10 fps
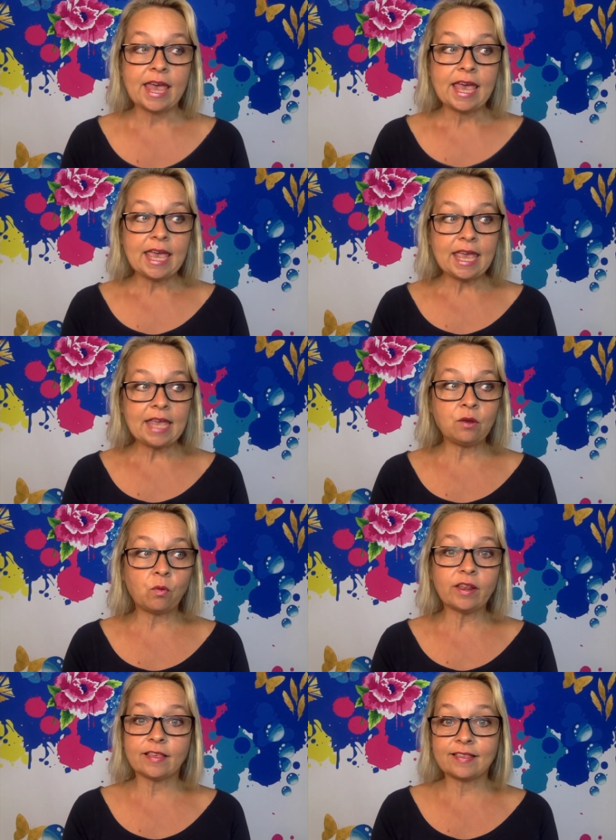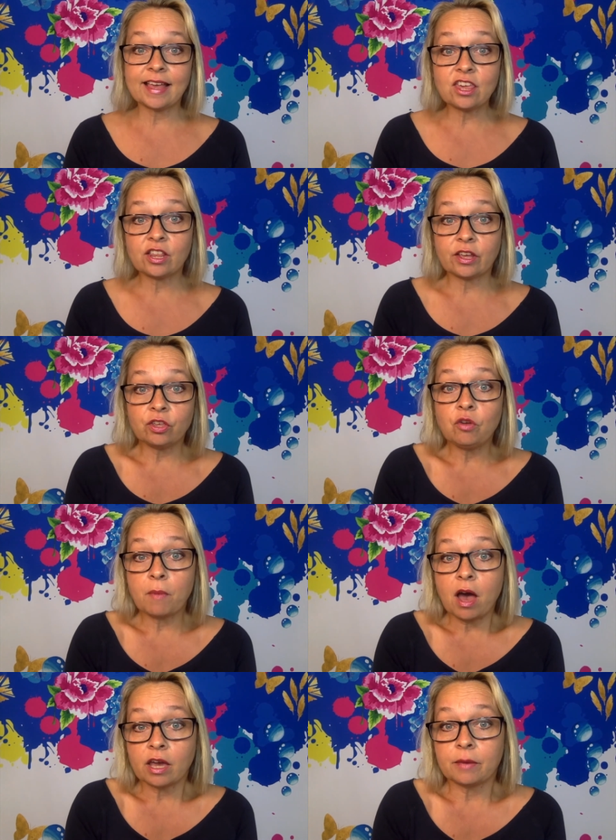in what is essentially a new
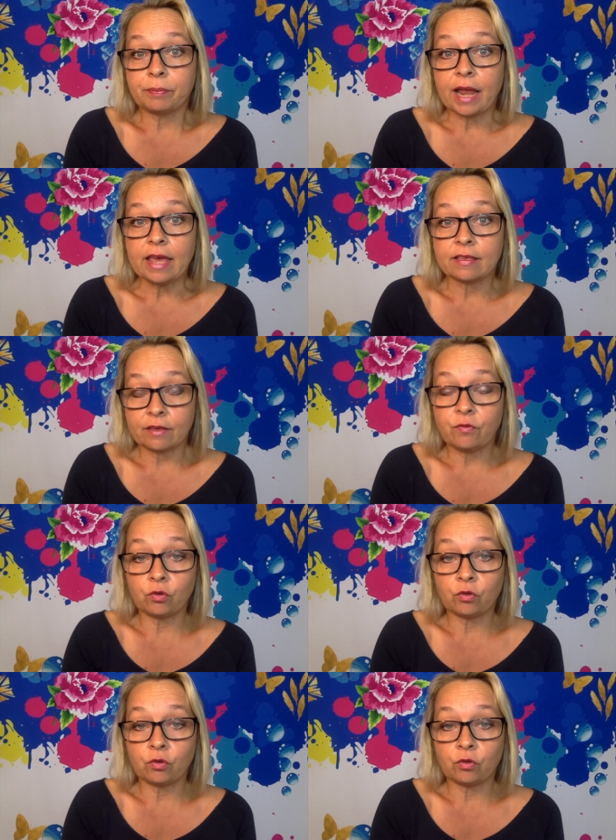marketplace if you're